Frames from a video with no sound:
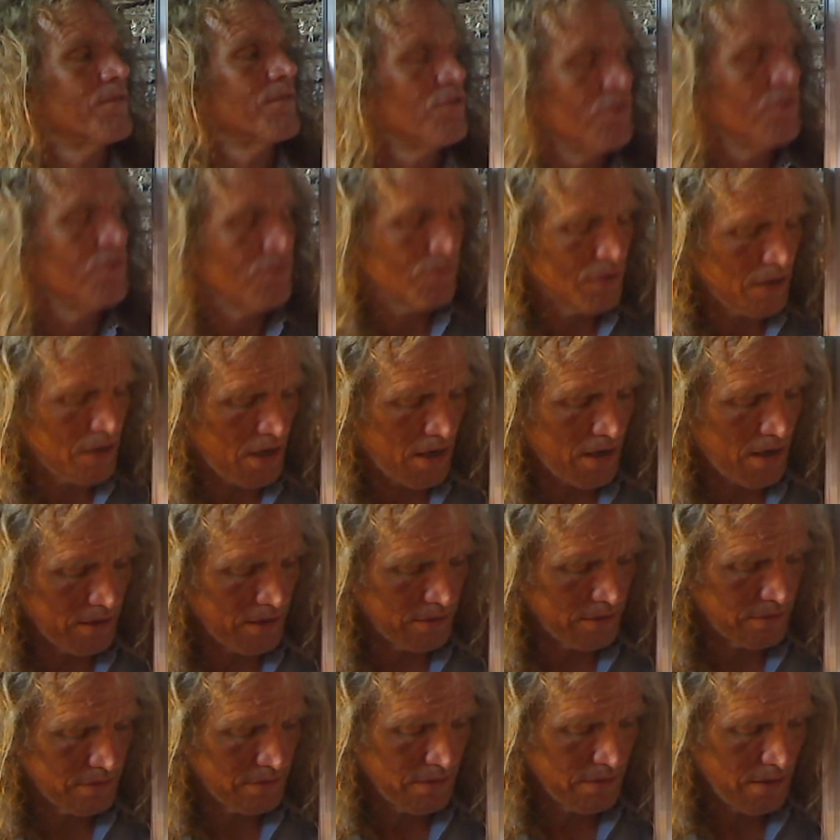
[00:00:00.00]
two
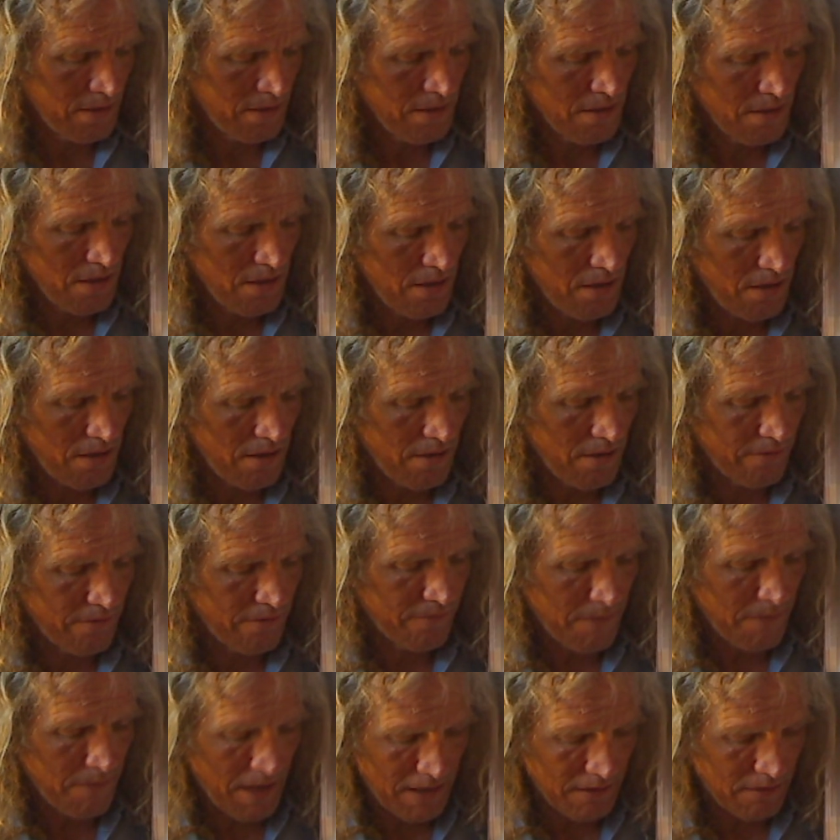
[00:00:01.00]
kinds
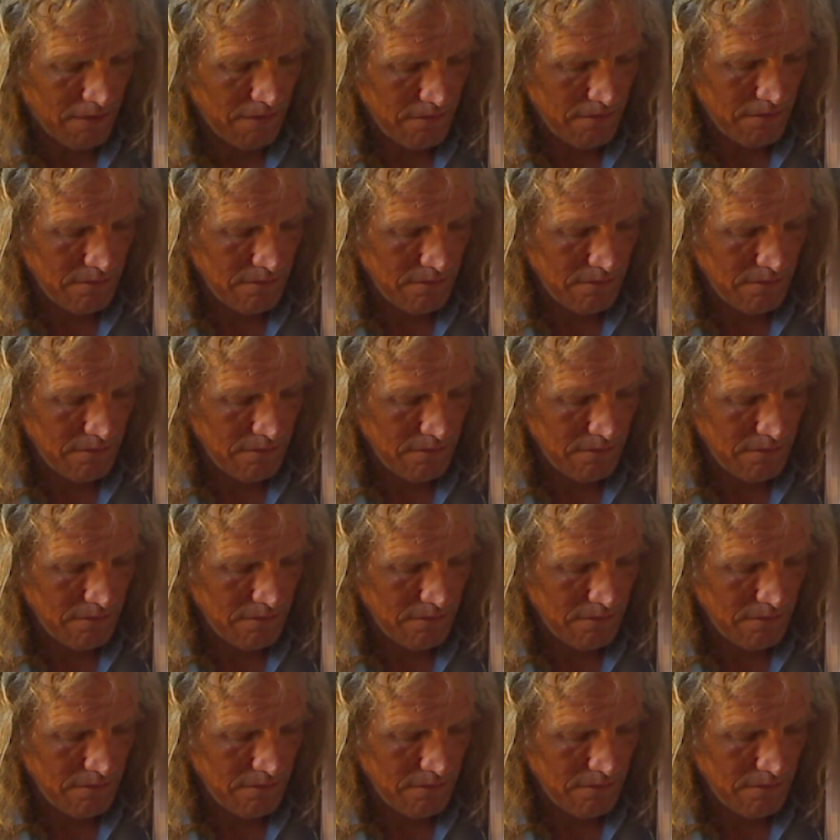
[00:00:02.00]
of matter.